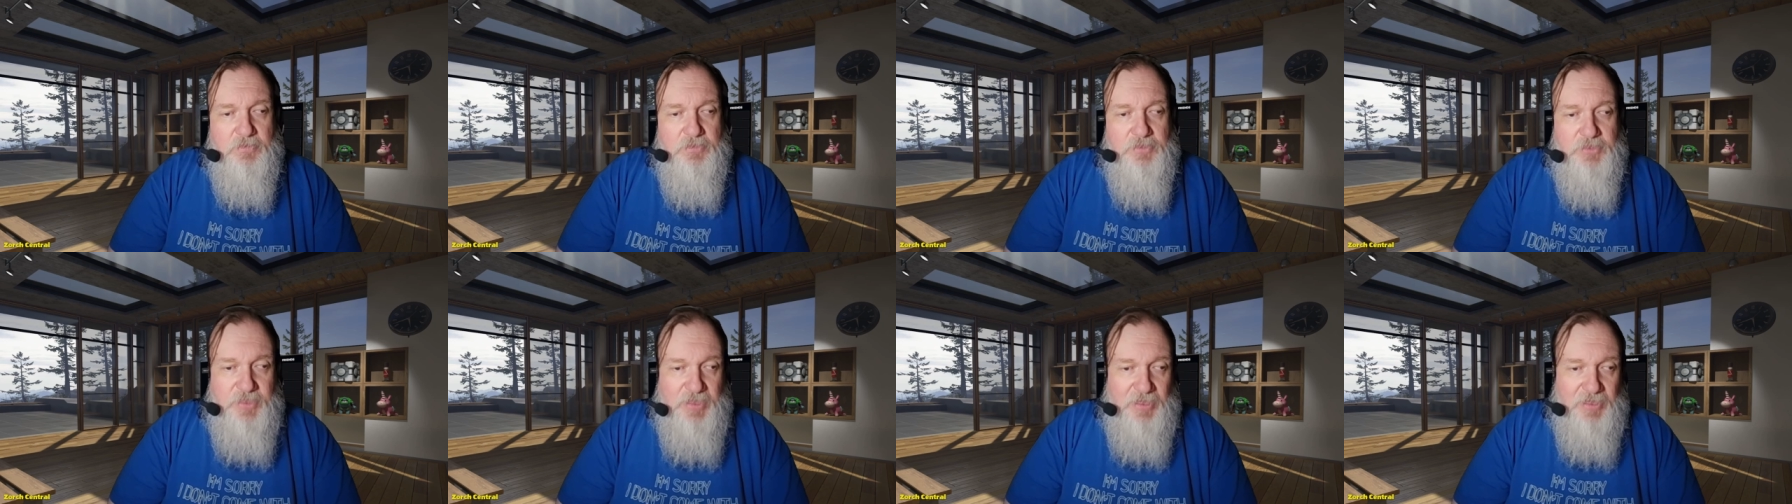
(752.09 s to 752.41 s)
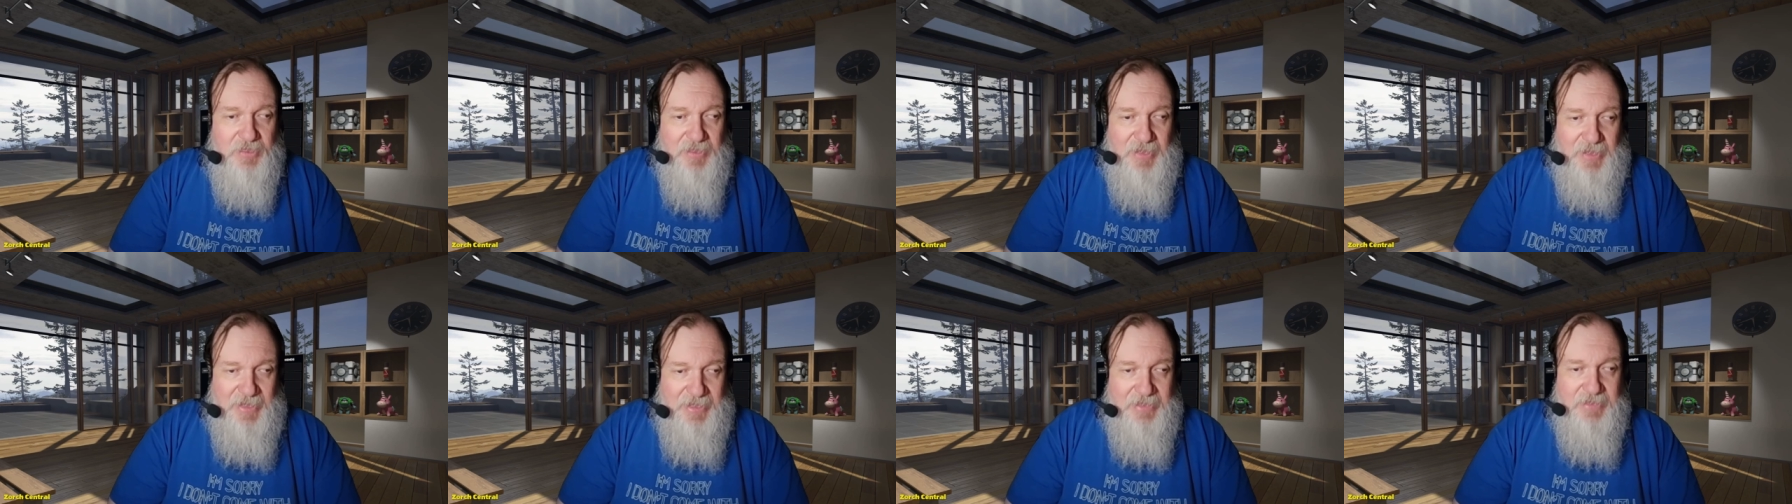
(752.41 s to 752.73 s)
Do you
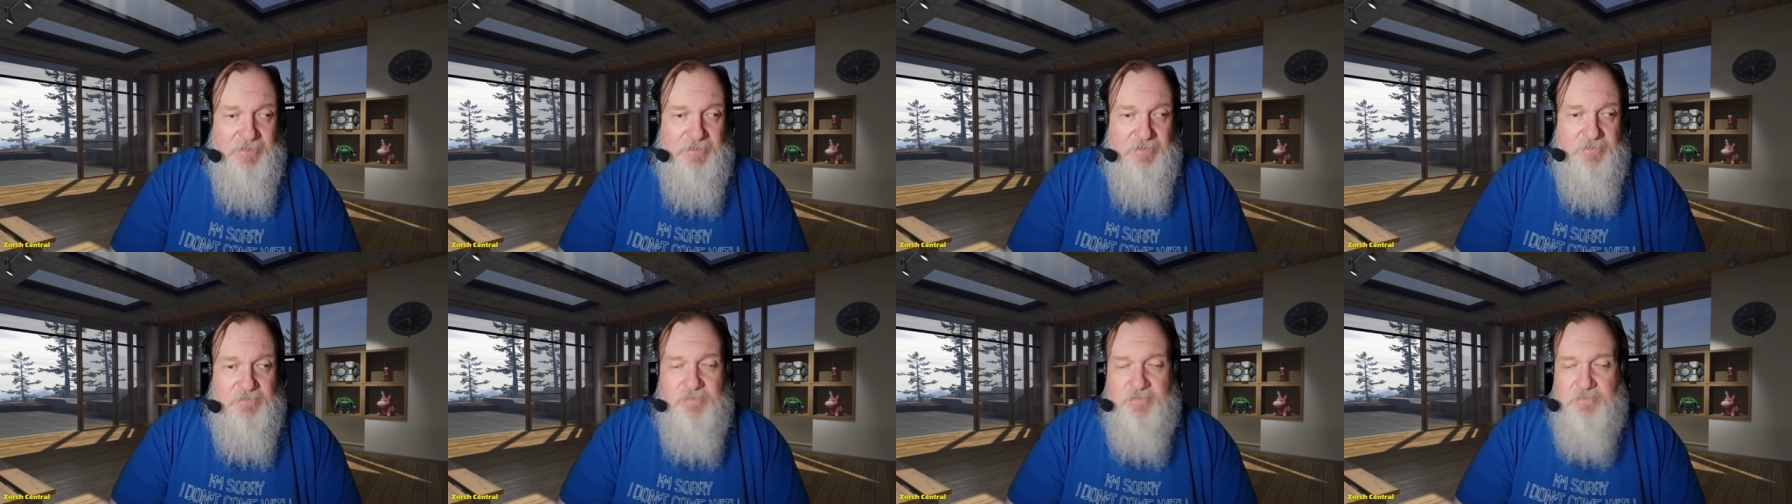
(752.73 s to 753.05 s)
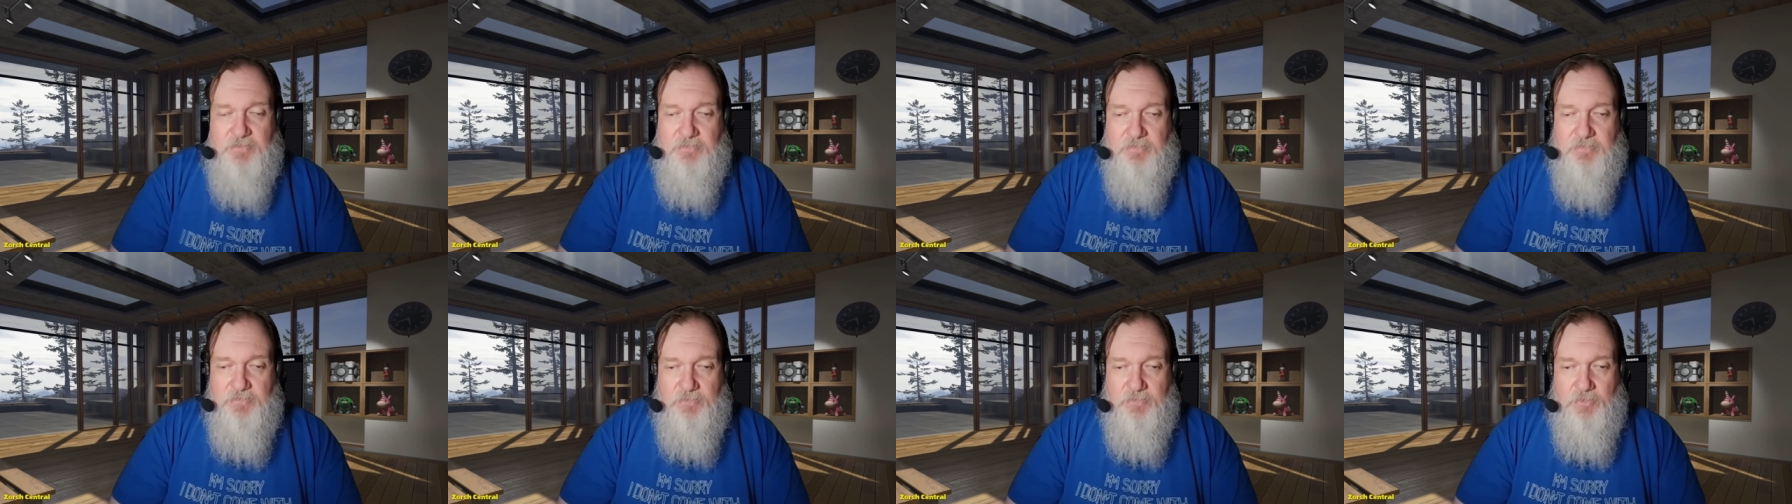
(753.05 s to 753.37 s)
like it
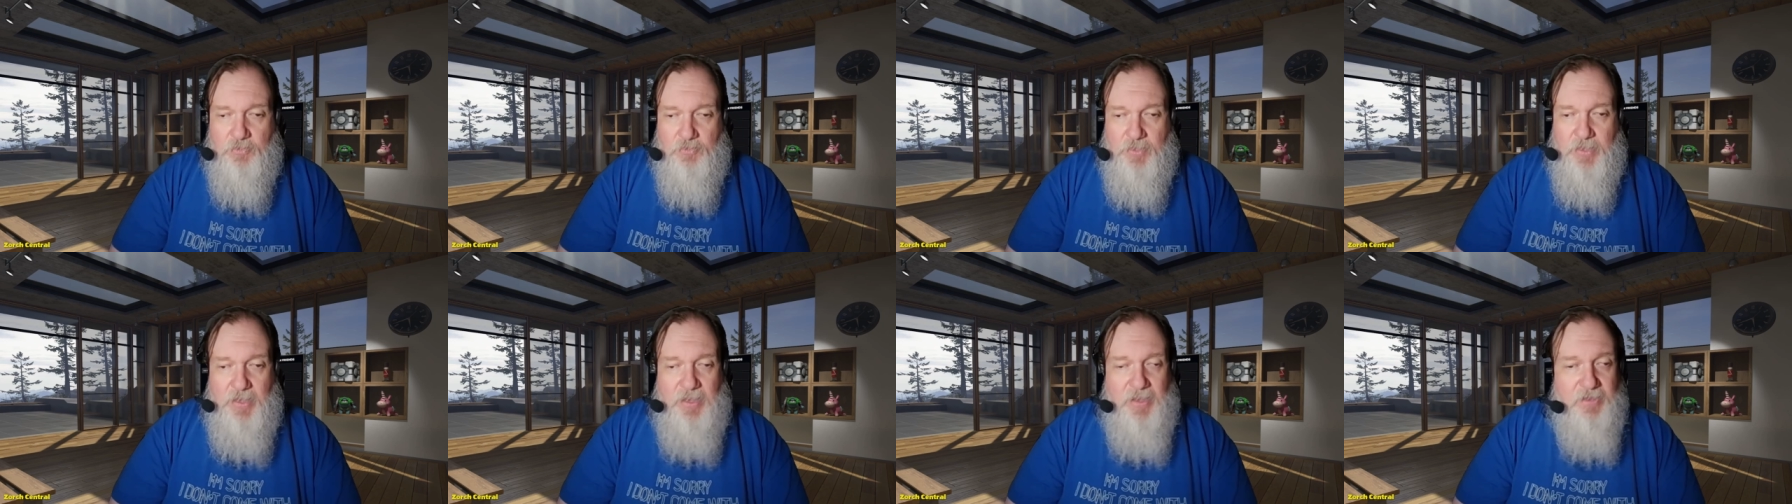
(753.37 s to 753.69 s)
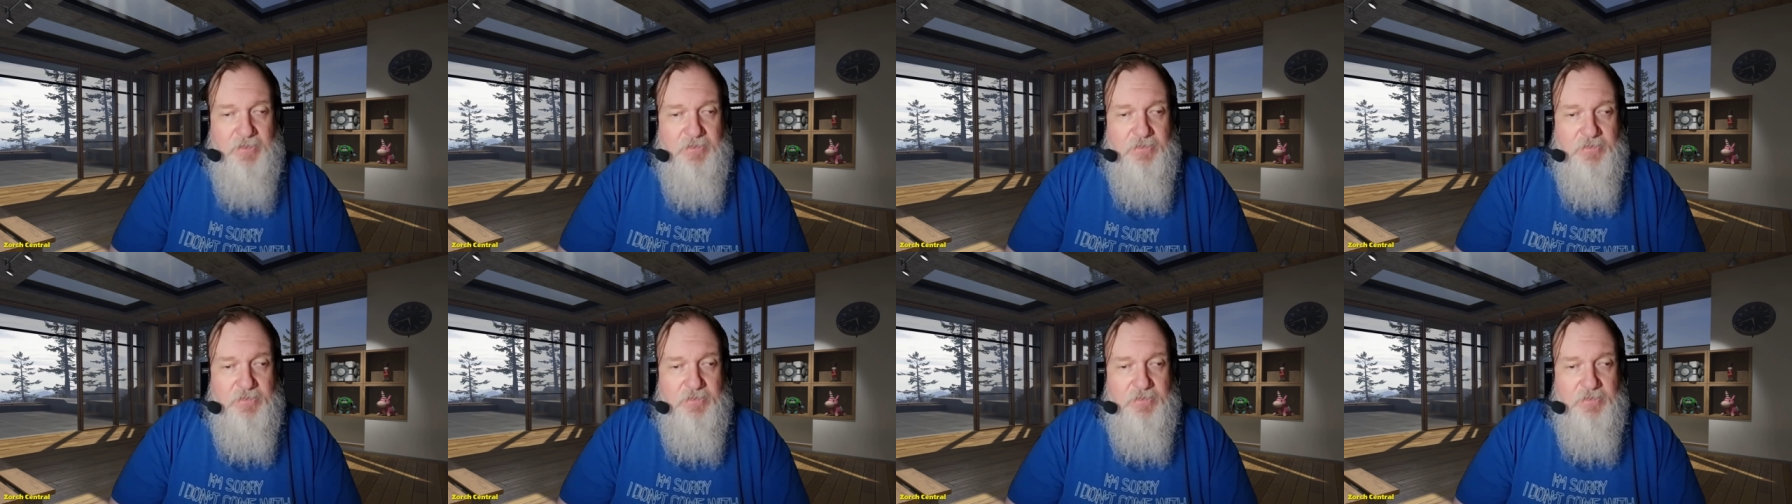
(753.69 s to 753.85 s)
or not?